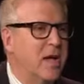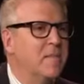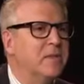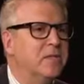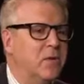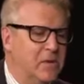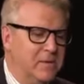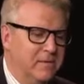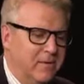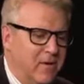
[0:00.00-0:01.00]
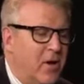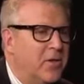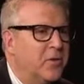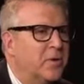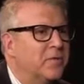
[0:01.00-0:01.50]
Thomas Sowell,
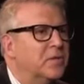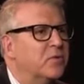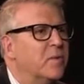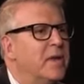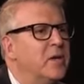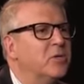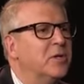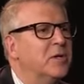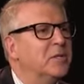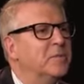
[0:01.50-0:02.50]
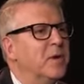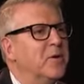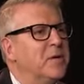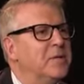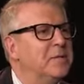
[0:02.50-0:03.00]
author of Discrimination and
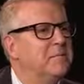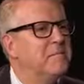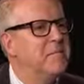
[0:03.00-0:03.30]
Disparities,